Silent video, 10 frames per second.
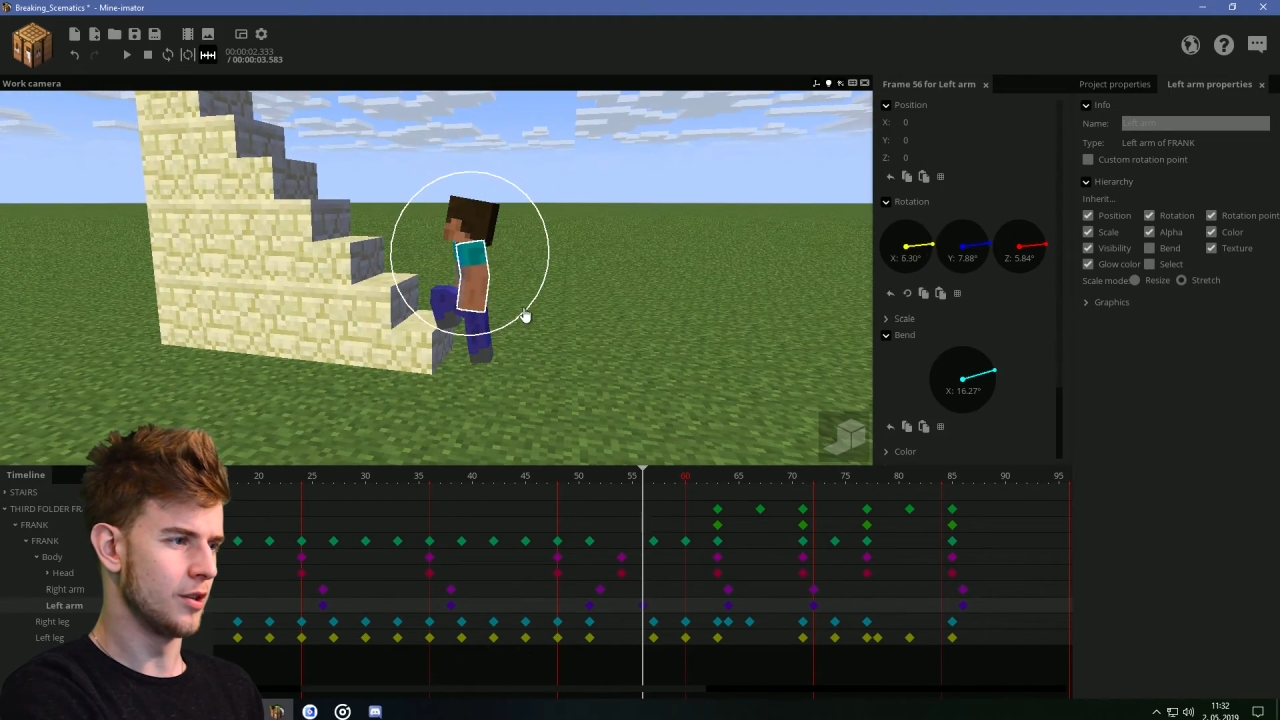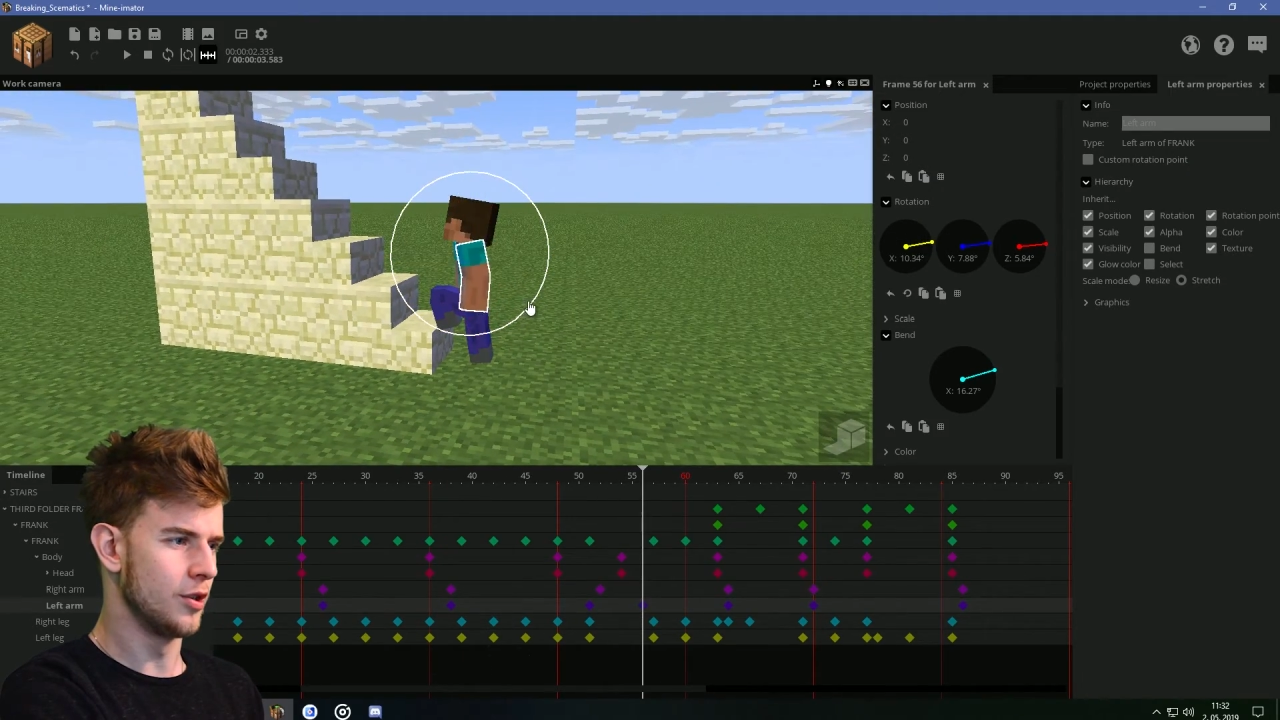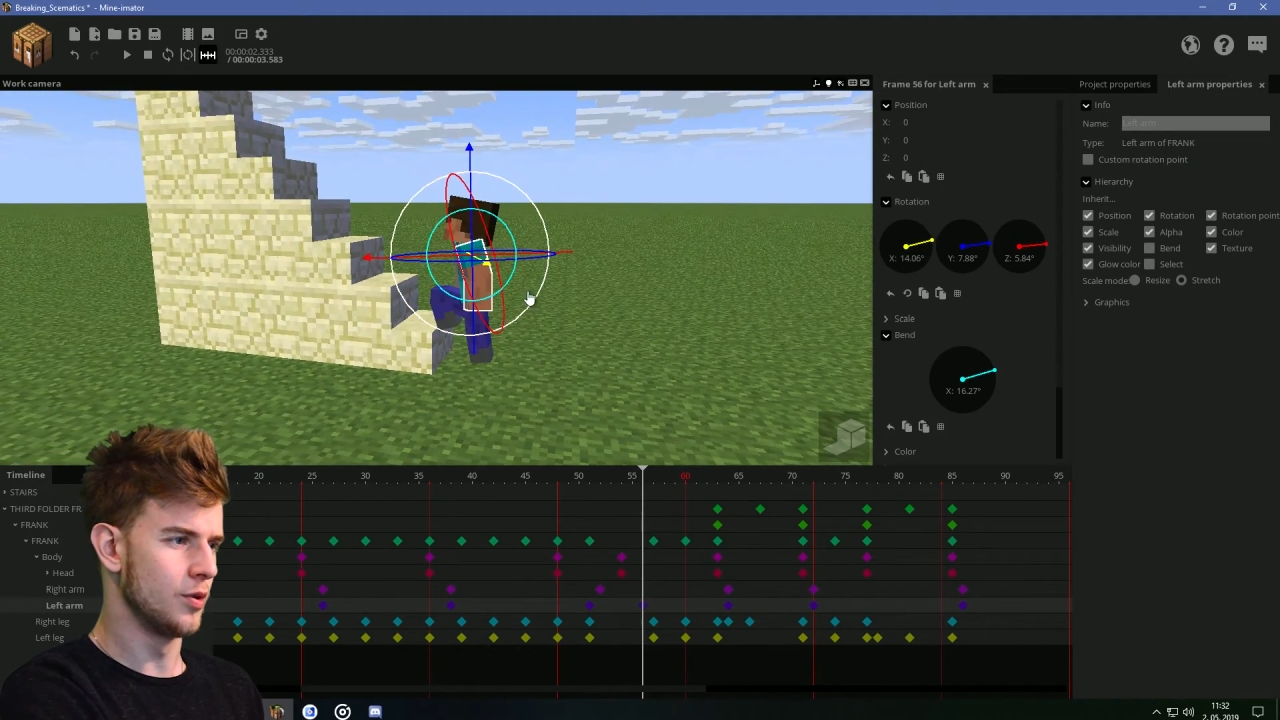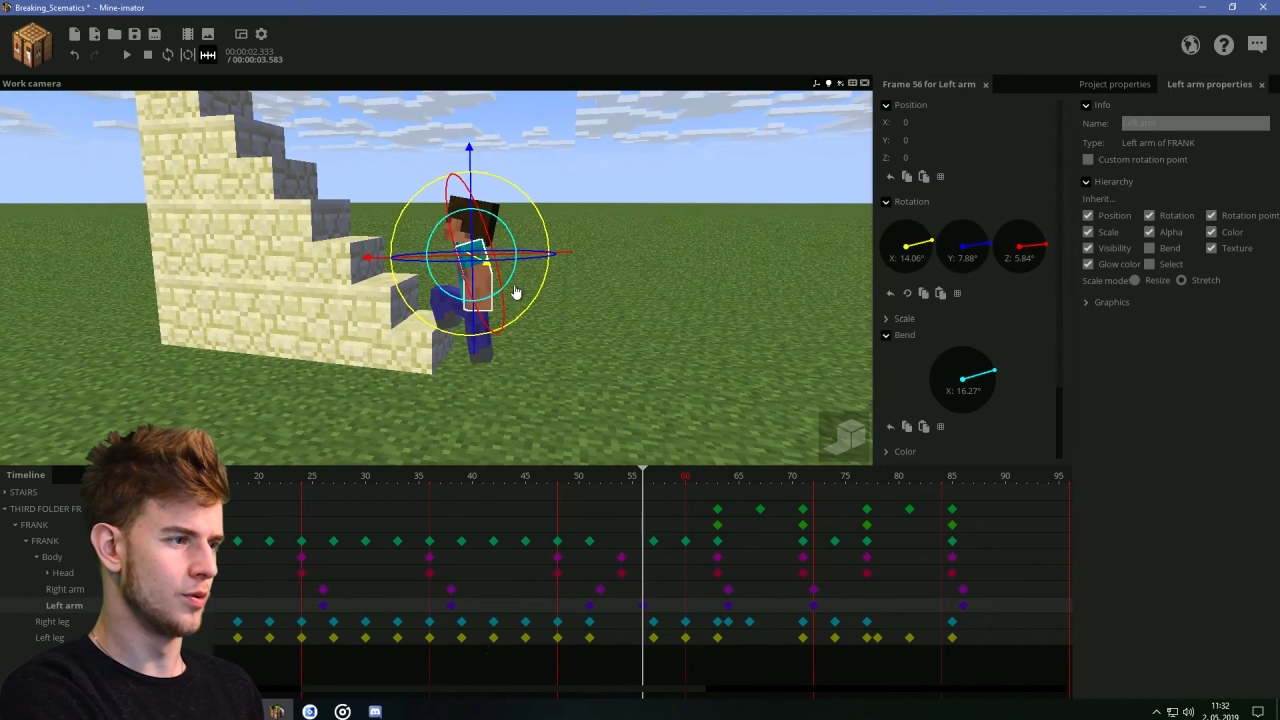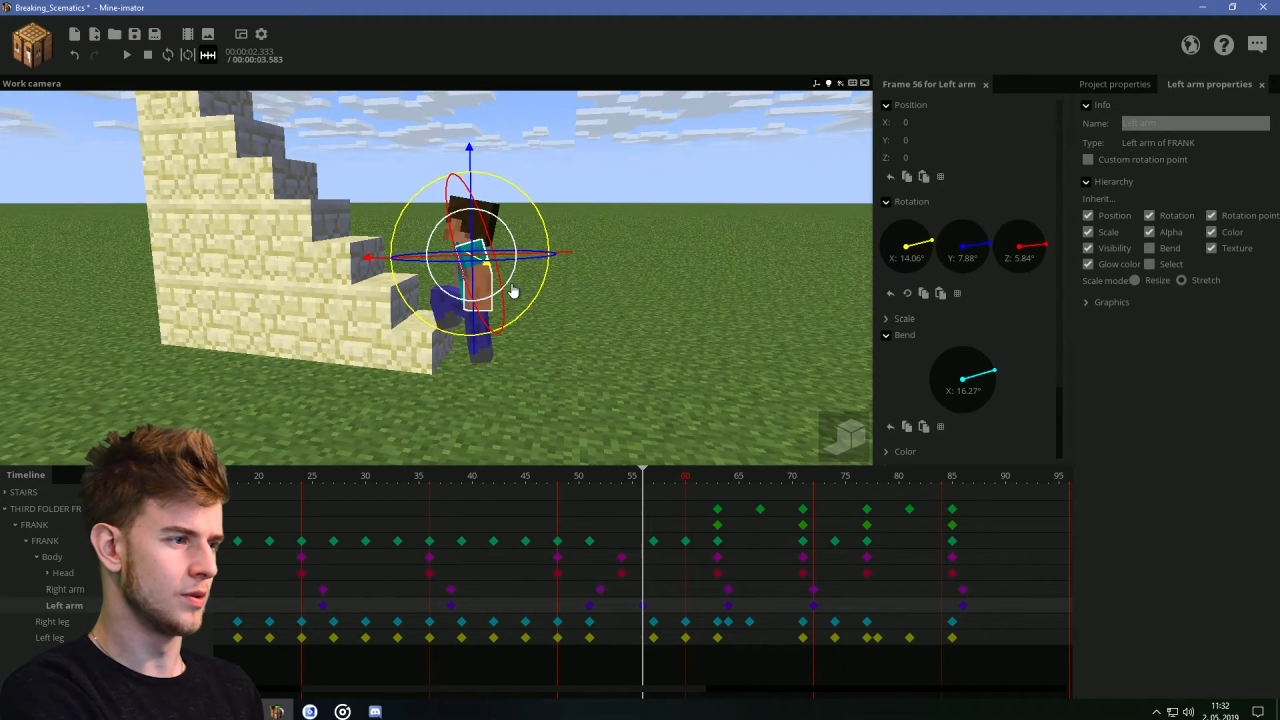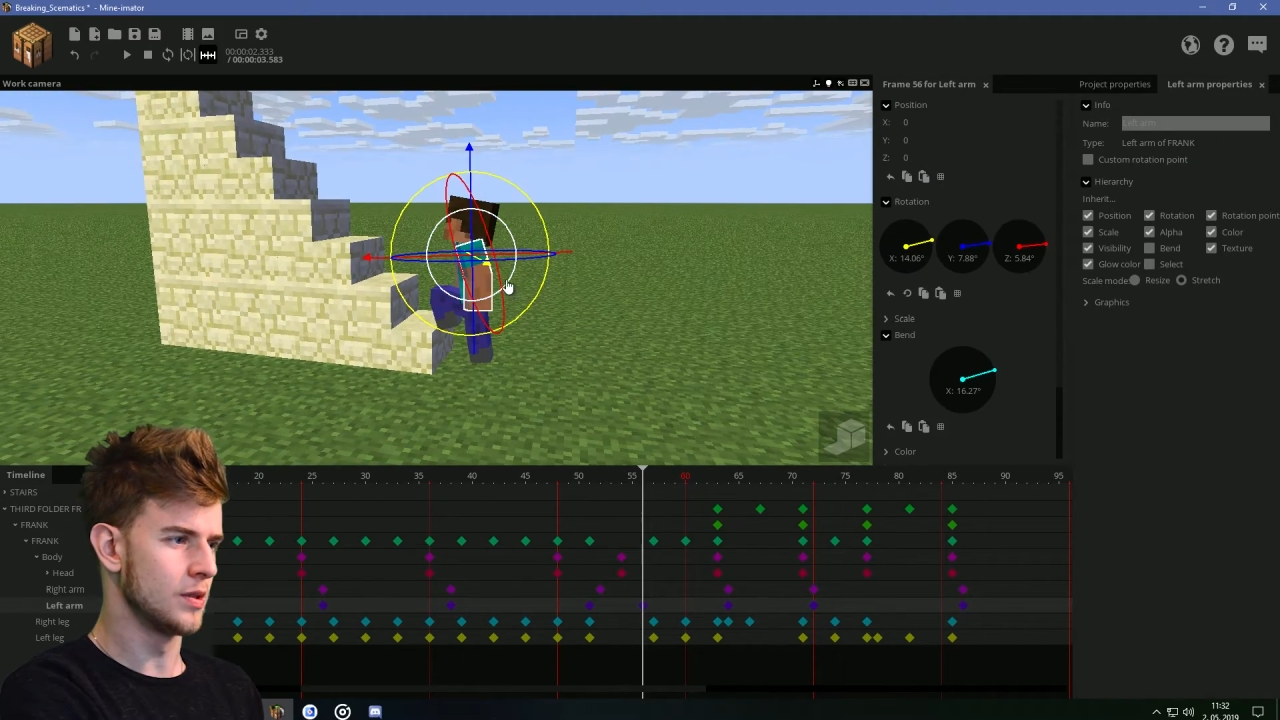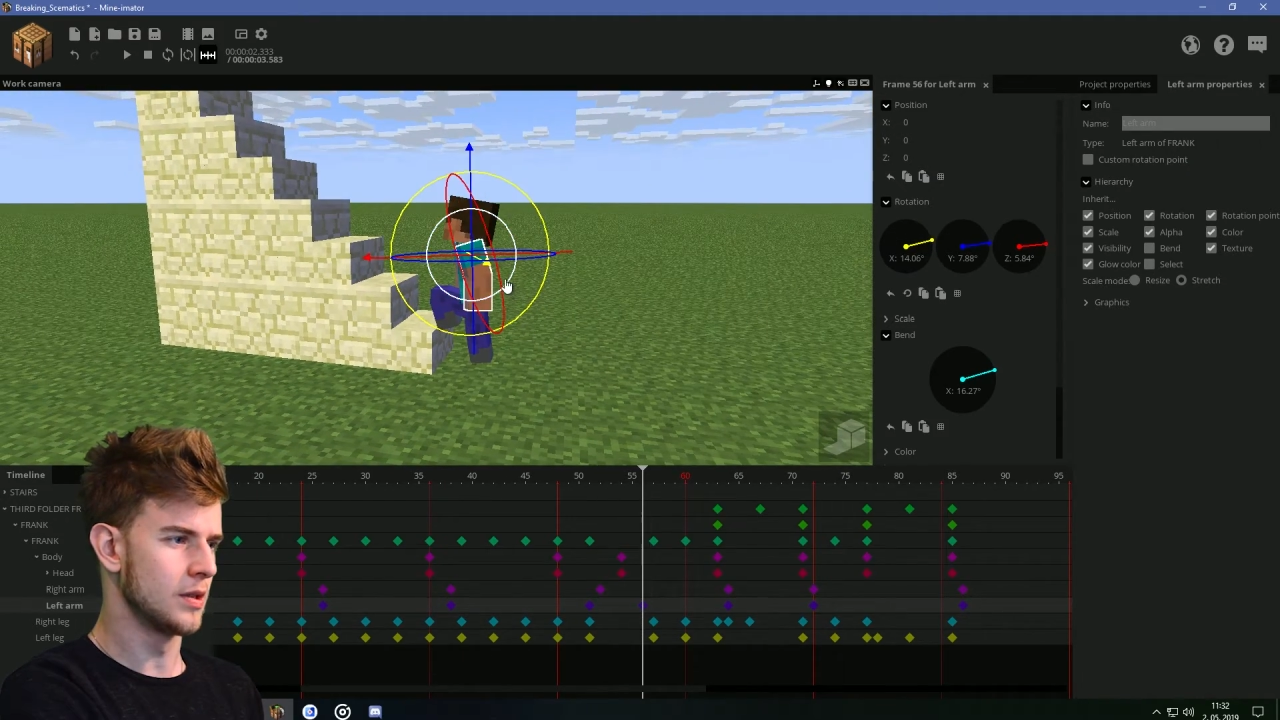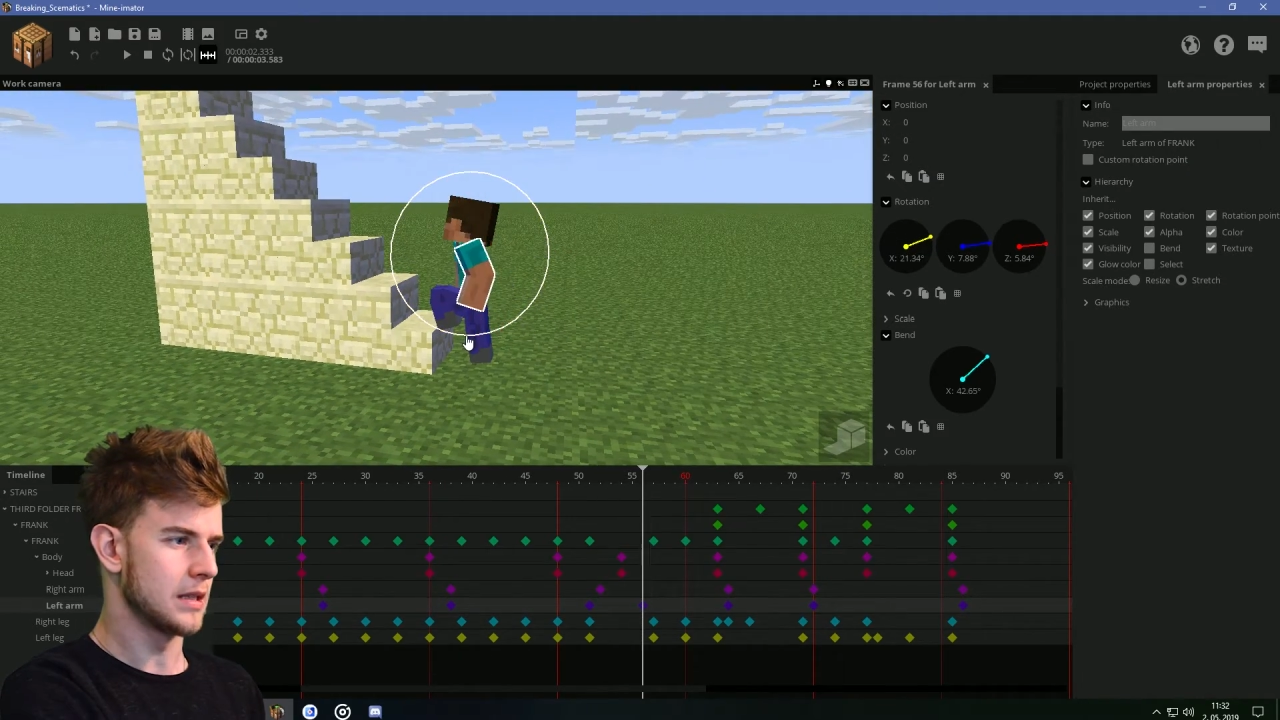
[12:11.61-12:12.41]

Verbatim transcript: use